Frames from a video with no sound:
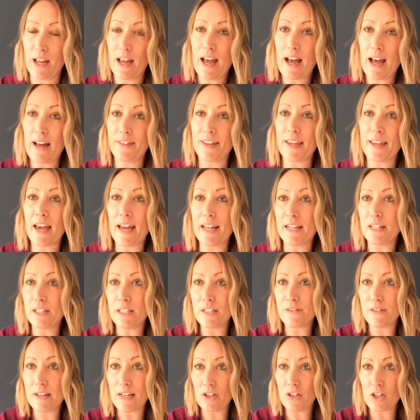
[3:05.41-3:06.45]
At the end
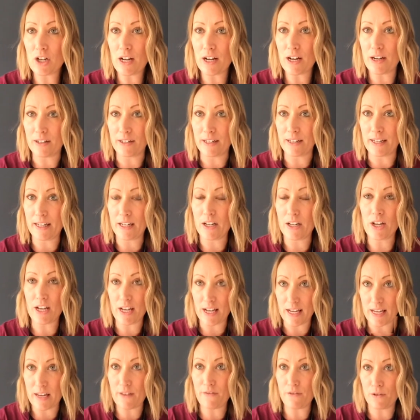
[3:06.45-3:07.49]
of each line, you can
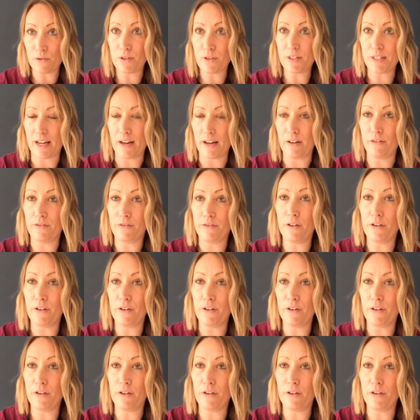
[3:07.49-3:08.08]
give yourself